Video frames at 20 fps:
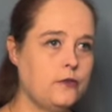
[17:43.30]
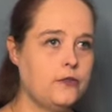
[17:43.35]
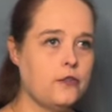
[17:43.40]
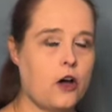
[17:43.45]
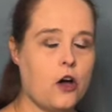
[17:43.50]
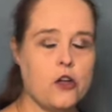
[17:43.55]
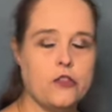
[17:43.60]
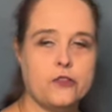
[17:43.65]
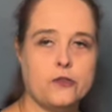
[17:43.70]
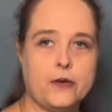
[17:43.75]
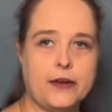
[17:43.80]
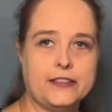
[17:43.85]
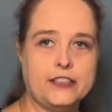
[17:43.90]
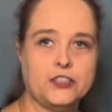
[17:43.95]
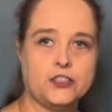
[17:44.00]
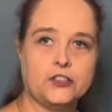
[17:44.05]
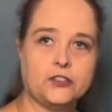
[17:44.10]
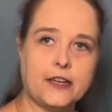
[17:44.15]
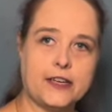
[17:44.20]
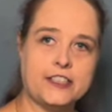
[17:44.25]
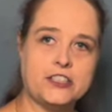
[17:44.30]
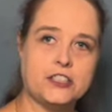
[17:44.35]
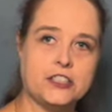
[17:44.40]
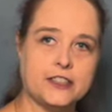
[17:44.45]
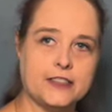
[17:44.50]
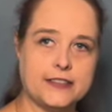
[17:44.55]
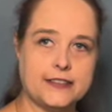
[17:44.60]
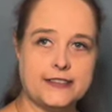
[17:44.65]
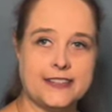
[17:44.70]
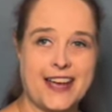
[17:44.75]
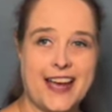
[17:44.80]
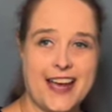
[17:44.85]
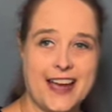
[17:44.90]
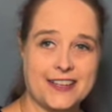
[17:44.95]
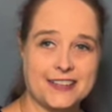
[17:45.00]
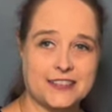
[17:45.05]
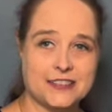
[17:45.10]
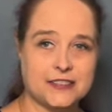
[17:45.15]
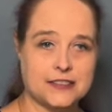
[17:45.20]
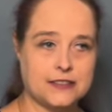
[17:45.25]
all the registration and
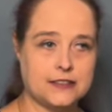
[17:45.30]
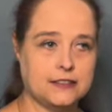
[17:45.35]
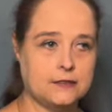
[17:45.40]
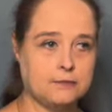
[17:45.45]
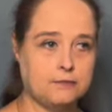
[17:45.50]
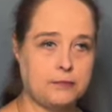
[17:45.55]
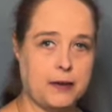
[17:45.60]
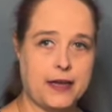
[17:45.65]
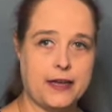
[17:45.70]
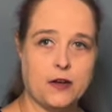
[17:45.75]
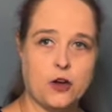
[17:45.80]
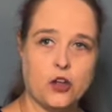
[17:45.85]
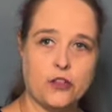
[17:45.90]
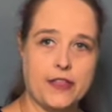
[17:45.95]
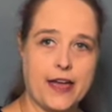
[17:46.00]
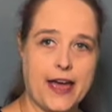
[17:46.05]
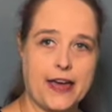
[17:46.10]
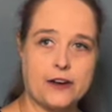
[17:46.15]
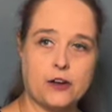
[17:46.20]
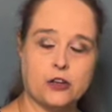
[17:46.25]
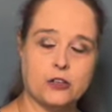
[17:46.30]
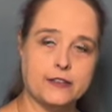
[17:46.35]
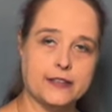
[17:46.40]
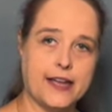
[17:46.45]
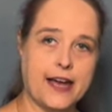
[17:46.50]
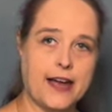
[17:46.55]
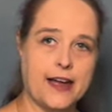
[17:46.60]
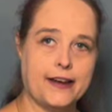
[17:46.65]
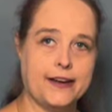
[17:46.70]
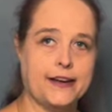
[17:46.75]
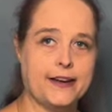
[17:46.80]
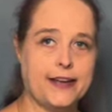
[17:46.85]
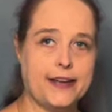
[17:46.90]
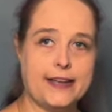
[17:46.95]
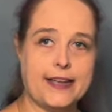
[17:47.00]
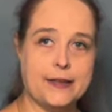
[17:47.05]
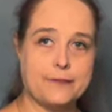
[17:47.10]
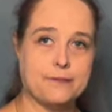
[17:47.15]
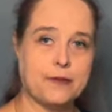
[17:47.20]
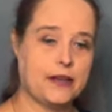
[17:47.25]
tax and pay all that online and I
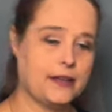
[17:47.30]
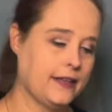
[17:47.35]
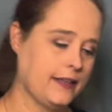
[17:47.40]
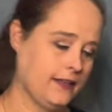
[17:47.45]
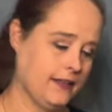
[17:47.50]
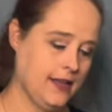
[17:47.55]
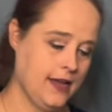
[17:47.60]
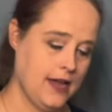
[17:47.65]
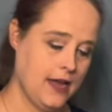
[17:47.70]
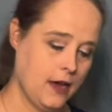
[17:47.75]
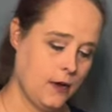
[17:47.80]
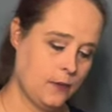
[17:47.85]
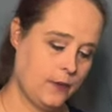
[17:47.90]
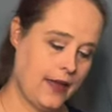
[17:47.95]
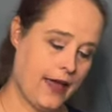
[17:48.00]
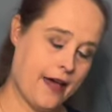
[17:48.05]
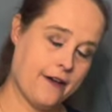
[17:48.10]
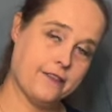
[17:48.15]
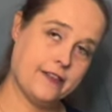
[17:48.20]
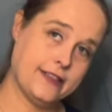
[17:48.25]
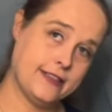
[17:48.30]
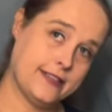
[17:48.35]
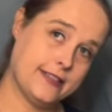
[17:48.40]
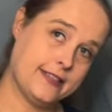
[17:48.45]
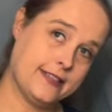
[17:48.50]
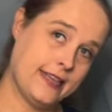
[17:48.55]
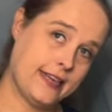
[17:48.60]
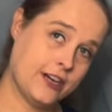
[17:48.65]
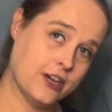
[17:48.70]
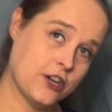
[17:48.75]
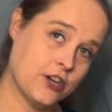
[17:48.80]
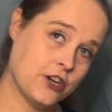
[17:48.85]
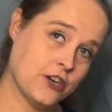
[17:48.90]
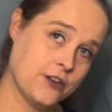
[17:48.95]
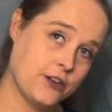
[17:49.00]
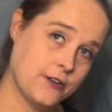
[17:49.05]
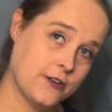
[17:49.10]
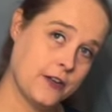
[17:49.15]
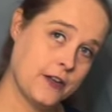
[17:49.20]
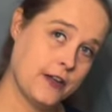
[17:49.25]
get my little, we have a
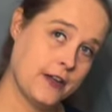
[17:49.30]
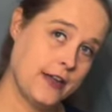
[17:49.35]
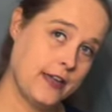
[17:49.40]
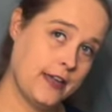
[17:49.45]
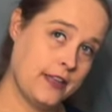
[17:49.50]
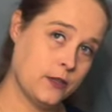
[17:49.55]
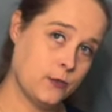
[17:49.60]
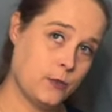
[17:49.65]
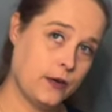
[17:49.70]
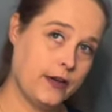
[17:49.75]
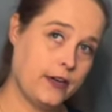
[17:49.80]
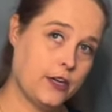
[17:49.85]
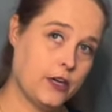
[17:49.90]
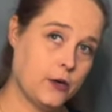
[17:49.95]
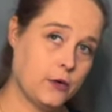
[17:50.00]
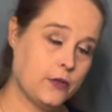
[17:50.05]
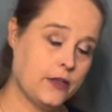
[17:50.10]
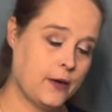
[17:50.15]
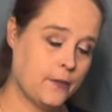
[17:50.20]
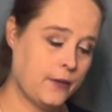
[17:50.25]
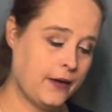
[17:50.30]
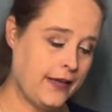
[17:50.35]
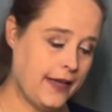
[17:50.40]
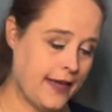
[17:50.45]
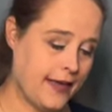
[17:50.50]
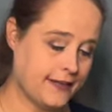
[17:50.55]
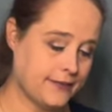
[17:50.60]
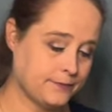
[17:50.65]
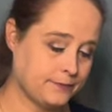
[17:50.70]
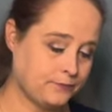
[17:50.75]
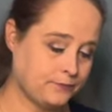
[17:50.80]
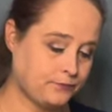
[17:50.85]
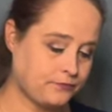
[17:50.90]
sticker in the window that we get